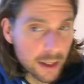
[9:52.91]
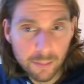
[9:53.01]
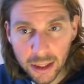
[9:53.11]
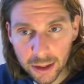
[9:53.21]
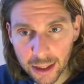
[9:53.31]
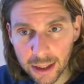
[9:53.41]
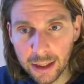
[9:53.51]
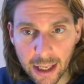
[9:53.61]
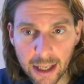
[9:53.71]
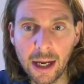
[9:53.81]
But
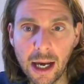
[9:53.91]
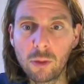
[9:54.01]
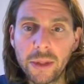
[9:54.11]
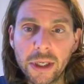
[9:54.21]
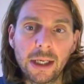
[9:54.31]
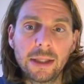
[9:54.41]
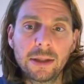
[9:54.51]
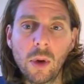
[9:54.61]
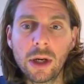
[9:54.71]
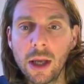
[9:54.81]
I will be creating
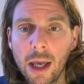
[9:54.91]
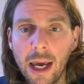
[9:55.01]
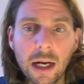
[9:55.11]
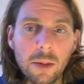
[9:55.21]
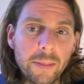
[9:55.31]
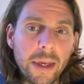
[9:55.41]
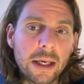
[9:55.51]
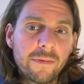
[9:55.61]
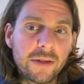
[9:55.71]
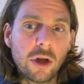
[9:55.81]
one, and I'll be
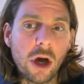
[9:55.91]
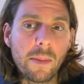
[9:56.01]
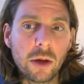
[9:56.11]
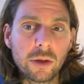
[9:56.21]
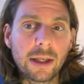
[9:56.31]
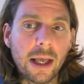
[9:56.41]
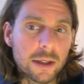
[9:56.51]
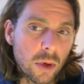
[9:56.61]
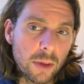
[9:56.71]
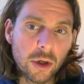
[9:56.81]
making a video about that as
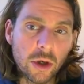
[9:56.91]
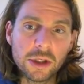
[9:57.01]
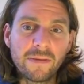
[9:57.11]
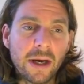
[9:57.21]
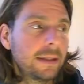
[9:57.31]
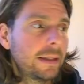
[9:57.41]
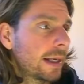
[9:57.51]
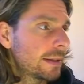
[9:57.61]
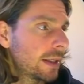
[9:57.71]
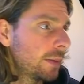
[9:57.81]
well because I find it
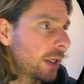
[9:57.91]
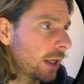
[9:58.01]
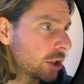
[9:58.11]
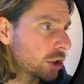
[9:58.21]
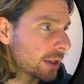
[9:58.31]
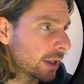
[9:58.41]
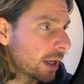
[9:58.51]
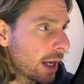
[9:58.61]
extremely interesting.